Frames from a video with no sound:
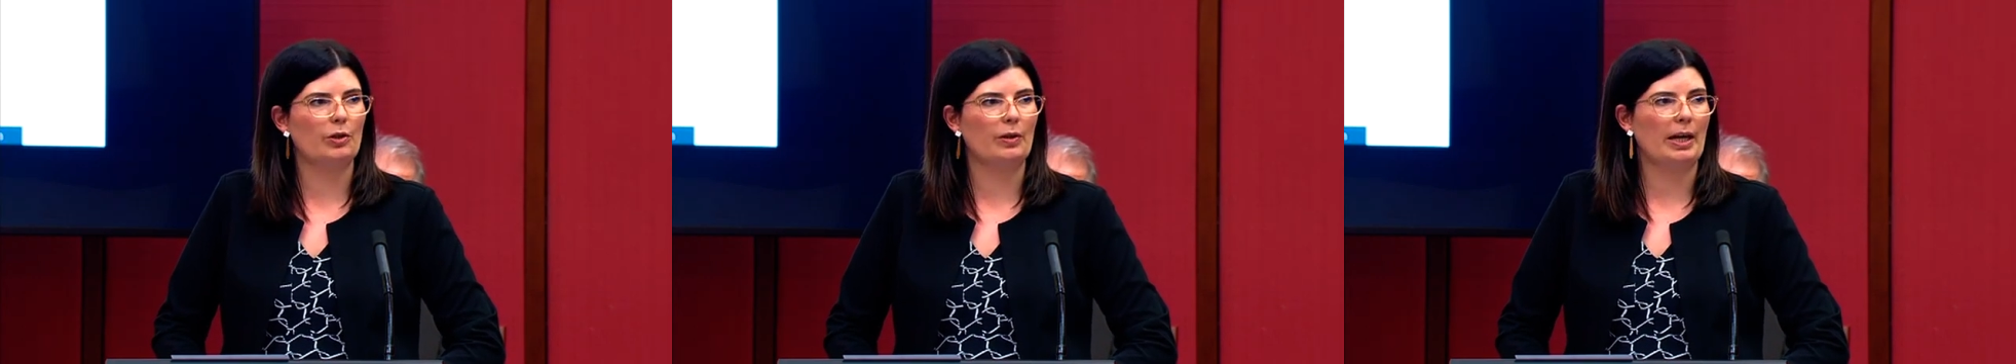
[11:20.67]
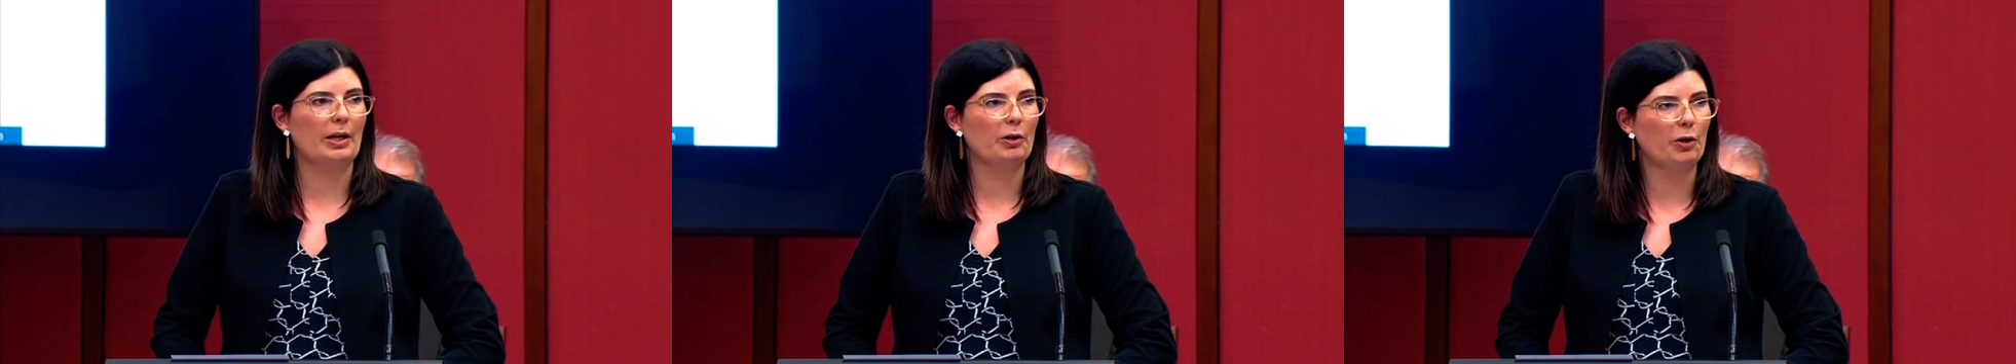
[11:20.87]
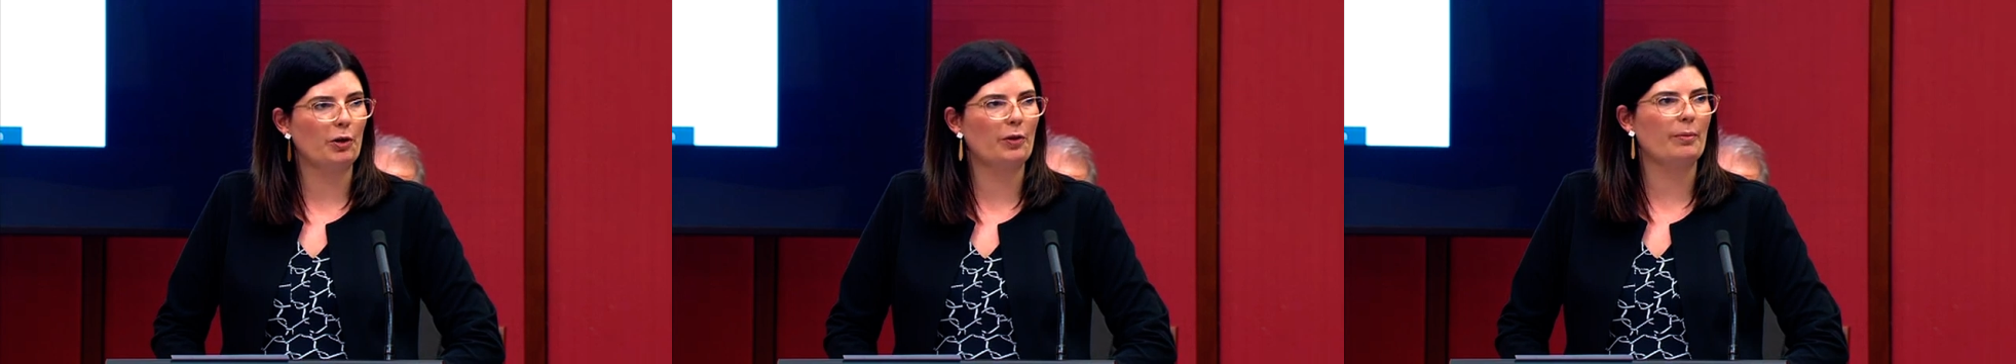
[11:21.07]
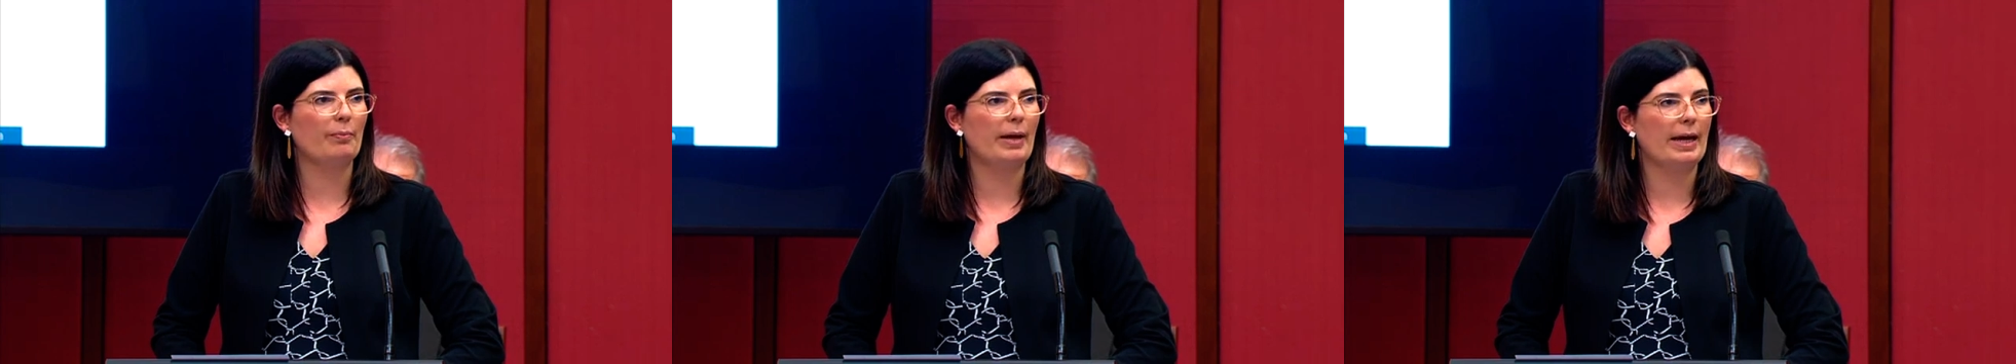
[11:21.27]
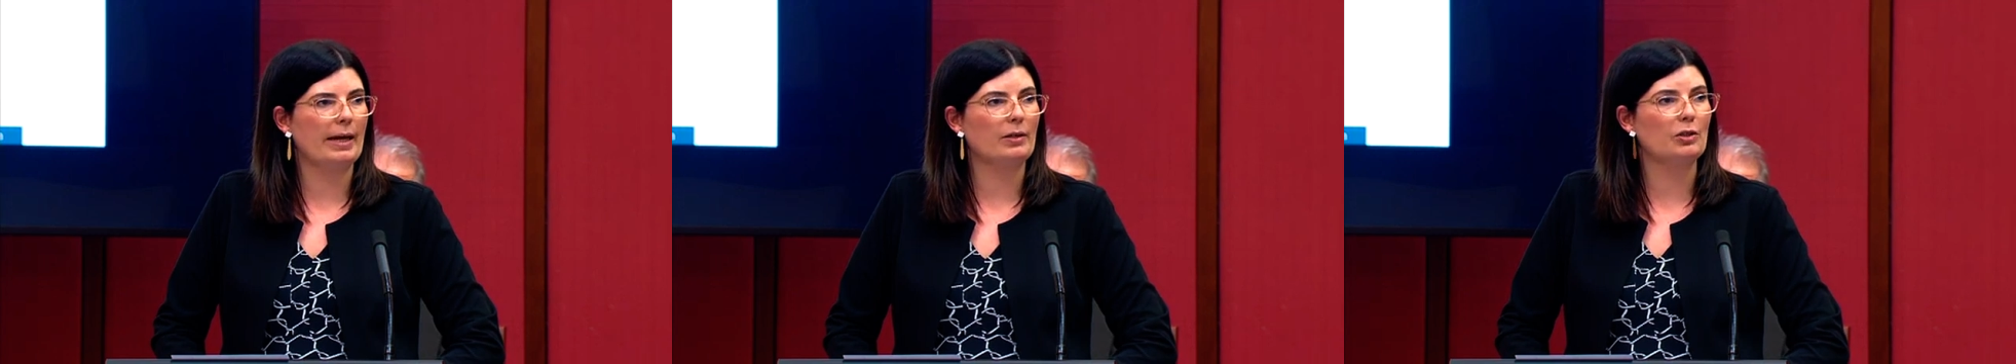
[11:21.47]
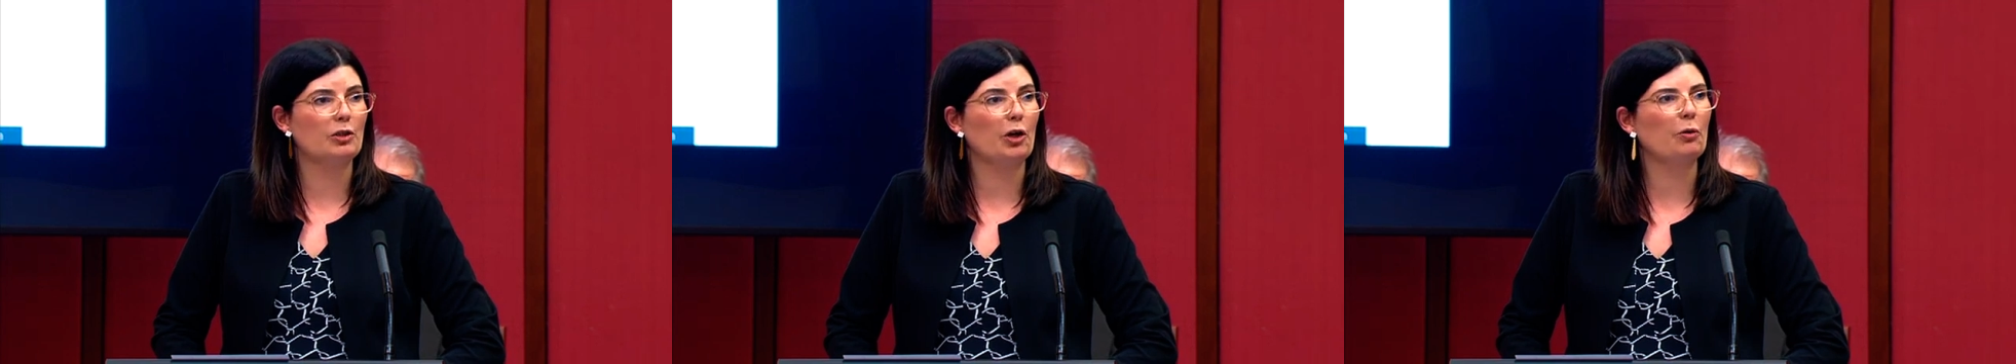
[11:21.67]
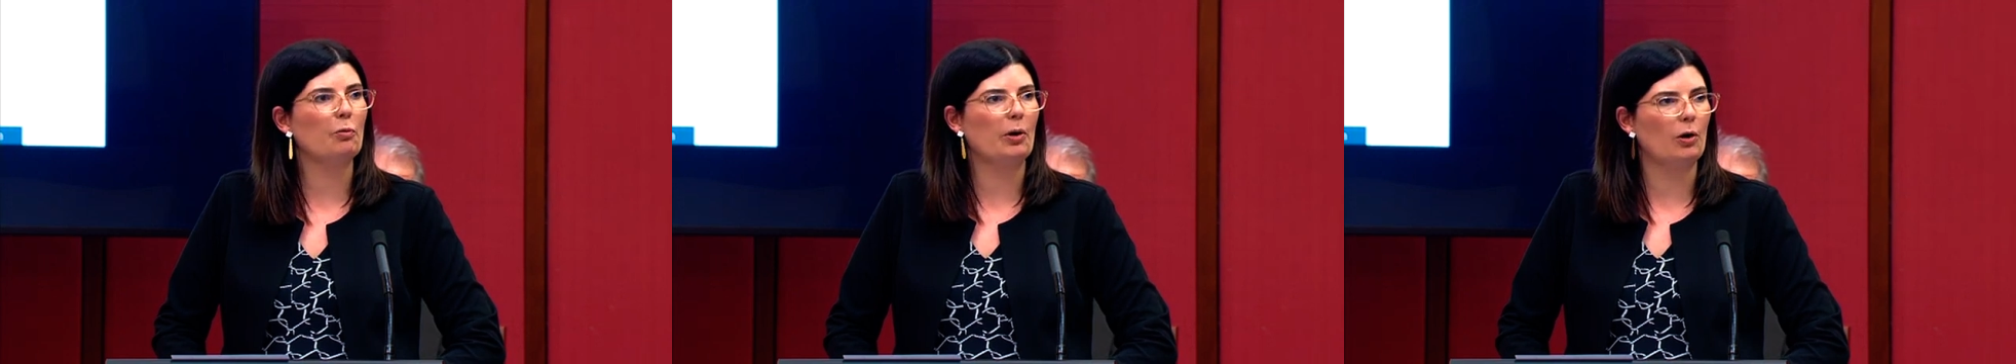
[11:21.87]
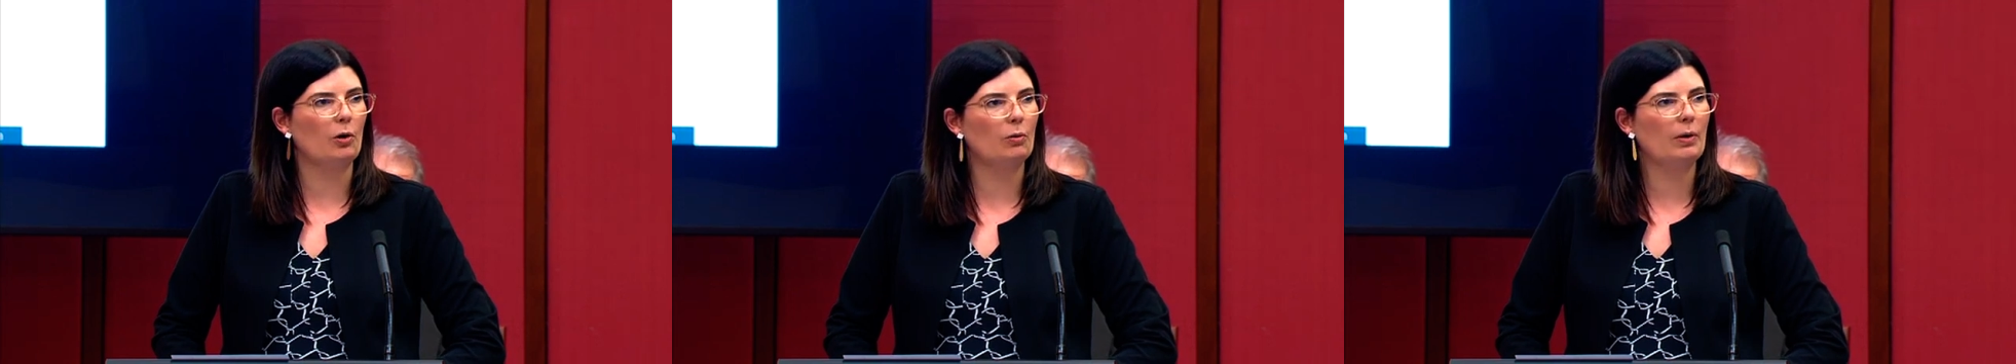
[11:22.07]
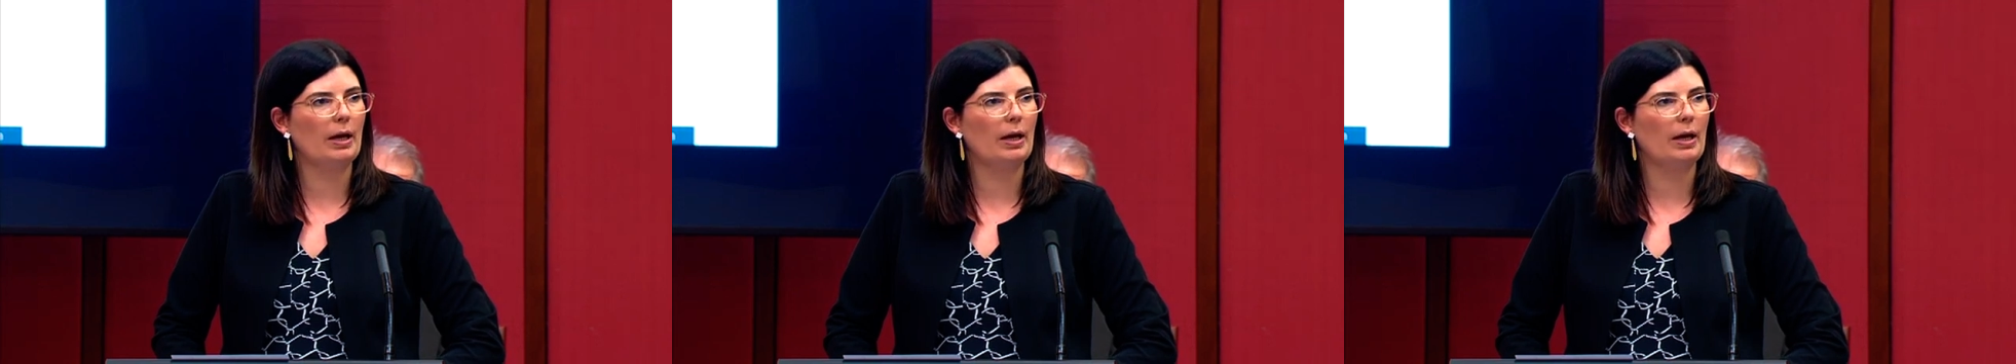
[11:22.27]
They knew the man so well